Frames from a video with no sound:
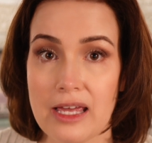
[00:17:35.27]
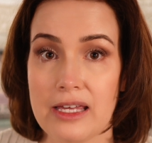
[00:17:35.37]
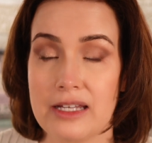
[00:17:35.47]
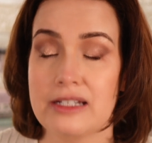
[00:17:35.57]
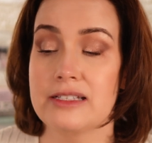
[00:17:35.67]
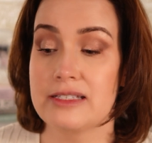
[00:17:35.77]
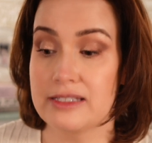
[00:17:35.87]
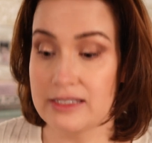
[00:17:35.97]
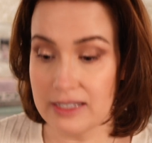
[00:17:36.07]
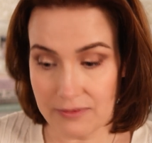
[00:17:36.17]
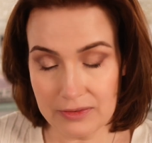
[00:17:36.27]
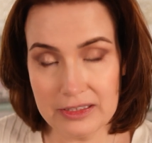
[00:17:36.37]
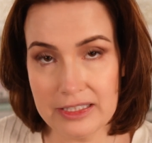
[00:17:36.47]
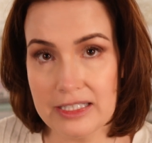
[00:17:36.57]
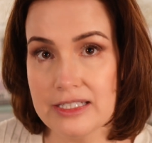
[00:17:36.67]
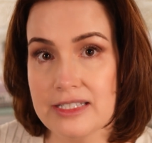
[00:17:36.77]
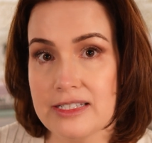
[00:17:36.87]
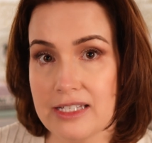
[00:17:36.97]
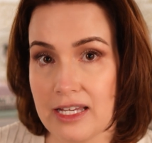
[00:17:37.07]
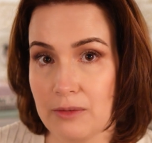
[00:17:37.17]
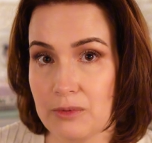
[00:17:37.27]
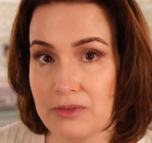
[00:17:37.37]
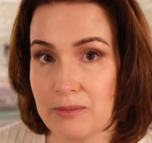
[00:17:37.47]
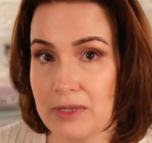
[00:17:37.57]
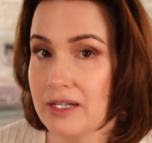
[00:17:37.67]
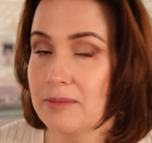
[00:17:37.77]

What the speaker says: It is definitely going to stay with me.